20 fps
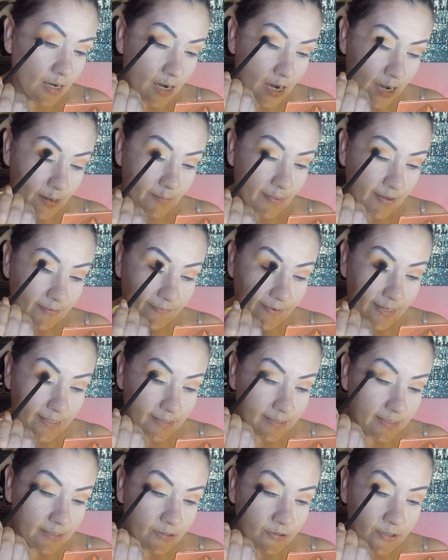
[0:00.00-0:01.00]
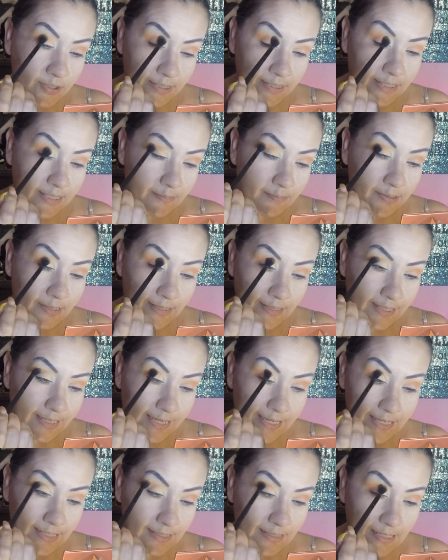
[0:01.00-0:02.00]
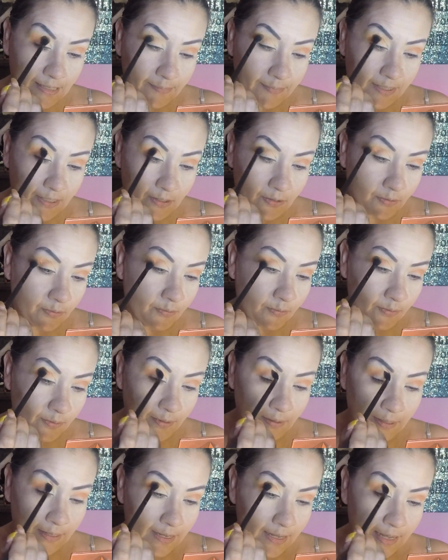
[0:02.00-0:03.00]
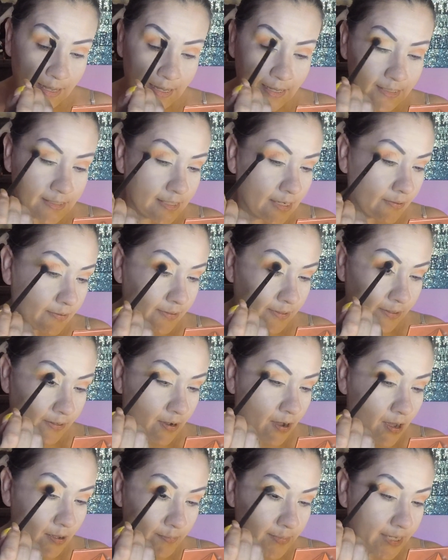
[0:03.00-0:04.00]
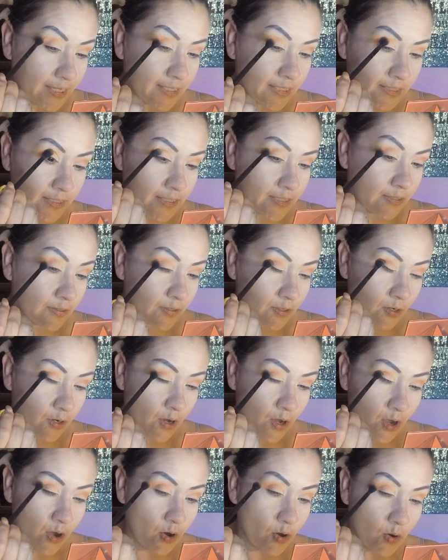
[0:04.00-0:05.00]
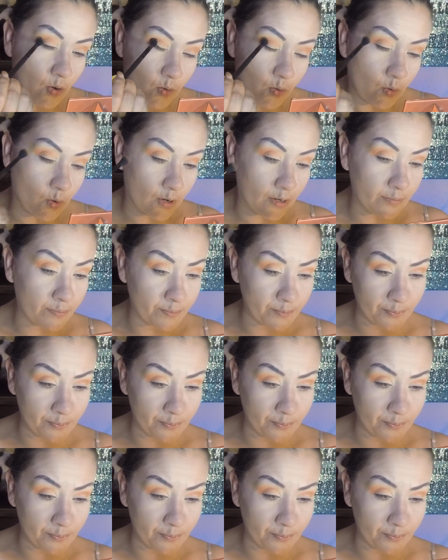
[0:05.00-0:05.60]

I might find interesting, please let me know down in the comments, or